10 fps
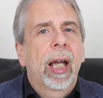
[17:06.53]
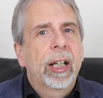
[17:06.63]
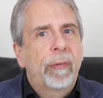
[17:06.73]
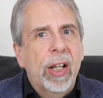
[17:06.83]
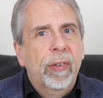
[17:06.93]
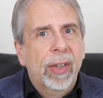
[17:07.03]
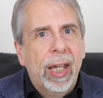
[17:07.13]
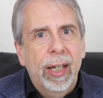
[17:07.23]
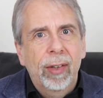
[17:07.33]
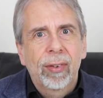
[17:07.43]
And if that's the
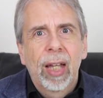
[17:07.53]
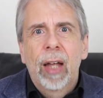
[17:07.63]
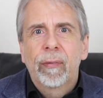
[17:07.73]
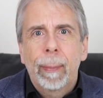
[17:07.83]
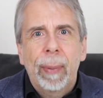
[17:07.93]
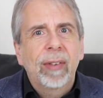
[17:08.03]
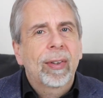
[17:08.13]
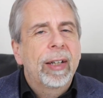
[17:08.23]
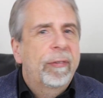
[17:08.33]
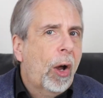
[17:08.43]
case, they're
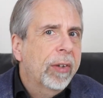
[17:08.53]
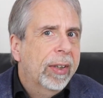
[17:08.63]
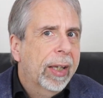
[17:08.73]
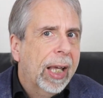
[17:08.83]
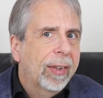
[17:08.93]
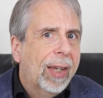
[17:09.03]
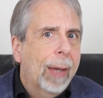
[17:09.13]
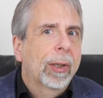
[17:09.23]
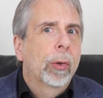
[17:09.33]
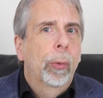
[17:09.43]
basically fighting against
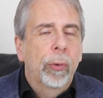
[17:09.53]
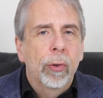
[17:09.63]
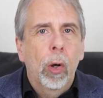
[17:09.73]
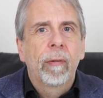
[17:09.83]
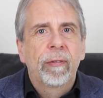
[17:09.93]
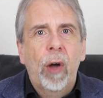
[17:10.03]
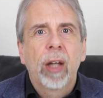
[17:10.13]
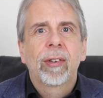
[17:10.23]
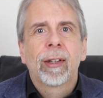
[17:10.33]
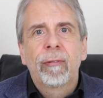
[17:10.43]
chemicals, not
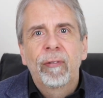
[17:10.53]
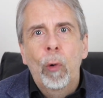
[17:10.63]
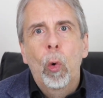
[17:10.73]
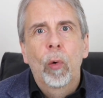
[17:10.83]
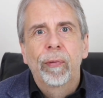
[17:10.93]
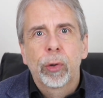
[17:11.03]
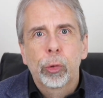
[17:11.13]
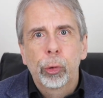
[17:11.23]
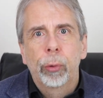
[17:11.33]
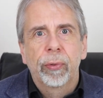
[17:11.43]
fighting for the
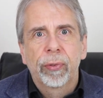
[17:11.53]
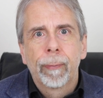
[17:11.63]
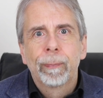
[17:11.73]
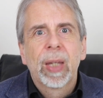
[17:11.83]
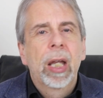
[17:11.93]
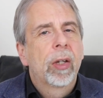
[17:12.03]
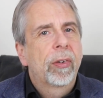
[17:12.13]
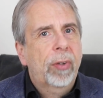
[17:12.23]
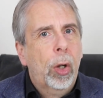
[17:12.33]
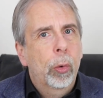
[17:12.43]
truth.
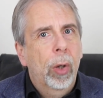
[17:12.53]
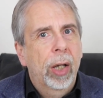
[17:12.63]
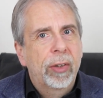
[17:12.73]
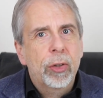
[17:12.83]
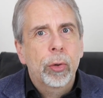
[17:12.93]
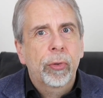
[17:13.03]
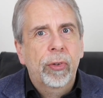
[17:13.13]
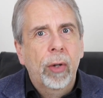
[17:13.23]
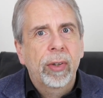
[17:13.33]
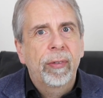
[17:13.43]
So additional
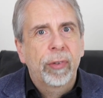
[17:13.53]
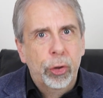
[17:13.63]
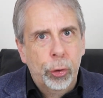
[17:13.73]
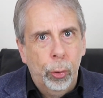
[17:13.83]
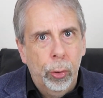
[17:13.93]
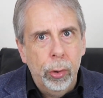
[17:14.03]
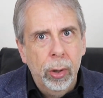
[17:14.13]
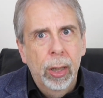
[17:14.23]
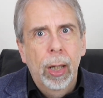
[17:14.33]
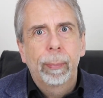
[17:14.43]
study for
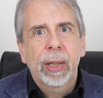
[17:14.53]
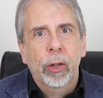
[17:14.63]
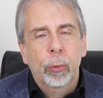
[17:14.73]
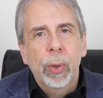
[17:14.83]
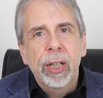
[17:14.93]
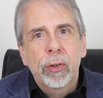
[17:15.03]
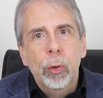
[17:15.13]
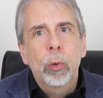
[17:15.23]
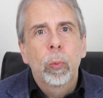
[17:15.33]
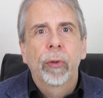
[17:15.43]
sure, because we
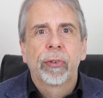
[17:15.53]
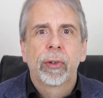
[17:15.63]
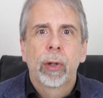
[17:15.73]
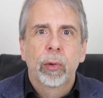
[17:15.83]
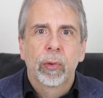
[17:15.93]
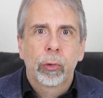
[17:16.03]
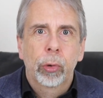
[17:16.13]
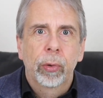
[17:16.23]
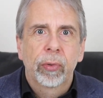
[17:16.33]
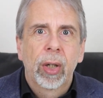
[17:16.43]
do want to know the
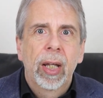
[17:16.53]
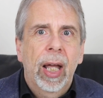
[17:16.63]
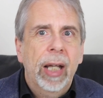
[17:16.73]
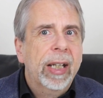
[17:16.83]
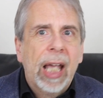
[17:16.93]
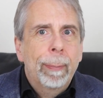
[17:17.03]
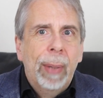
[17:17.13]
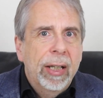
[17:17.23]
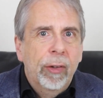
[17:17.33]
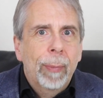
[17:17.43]
truth. And the
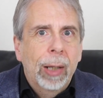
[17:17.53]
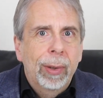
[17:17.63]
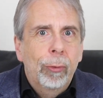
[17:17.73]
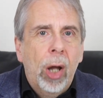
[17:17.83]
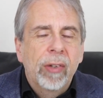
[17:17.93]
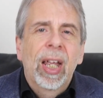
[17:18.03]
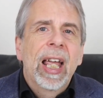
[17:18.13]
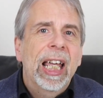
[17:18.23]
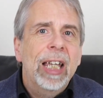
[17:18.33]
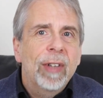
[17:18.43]
campaigners may be right,
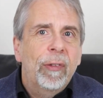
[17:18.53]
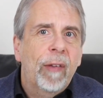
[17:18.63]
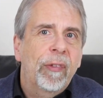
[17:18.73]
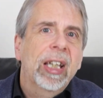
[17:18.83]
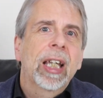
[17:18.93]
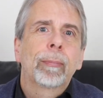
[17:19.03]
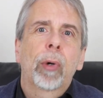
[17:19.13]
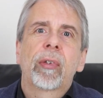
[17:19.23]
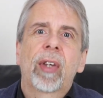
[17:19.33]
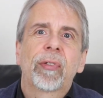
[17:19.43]
even if their thinking
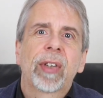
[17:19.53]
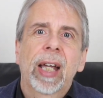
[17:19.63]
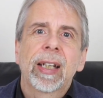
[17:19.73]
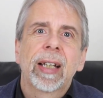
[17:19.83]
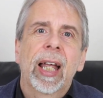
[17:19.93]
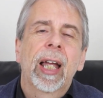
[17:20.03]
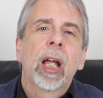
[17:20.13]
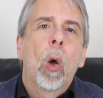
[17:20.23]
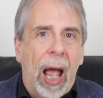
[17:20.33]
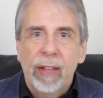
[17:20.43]
process for getting
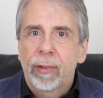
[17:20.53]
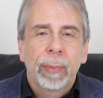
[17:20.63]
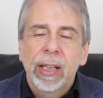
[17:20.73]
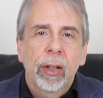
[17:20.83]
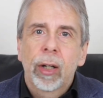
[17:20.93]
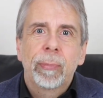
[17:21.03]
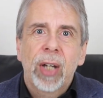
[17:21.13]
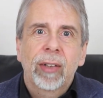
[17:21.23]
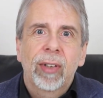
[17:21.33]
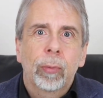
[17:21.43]
there hasn't been an
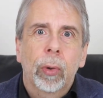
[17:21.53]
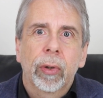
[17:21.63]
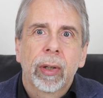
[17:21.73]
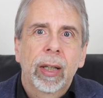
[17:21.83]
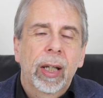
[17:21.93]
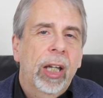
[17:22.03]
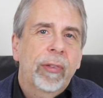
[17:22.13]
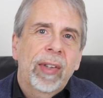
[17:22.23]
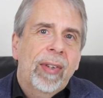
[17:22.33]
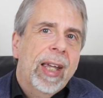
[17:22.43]
objective one.
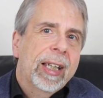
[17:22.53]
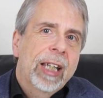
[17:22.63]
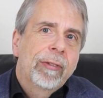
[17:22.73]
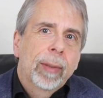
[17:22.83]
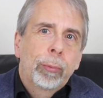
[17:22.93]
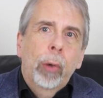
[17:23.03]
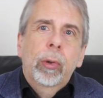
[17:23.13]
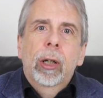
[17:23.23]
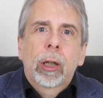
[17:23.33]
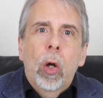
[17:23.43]
As they say, even the
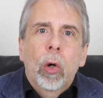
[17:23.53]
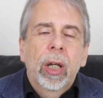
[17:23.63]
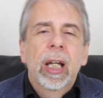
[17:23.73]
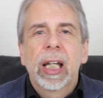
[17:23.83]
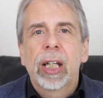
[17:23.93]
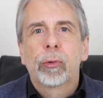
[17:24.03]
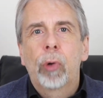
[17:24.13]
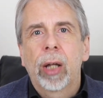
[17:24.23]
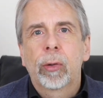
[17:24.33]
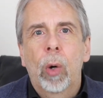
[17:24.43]
broken clock is
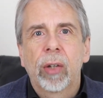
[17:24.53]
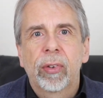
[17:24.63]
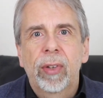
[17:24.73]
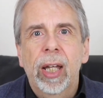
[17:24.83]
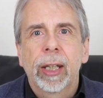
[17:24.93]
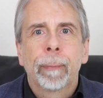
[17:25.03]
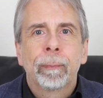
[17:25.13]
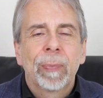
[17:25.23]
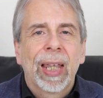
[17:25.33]
right twice a day.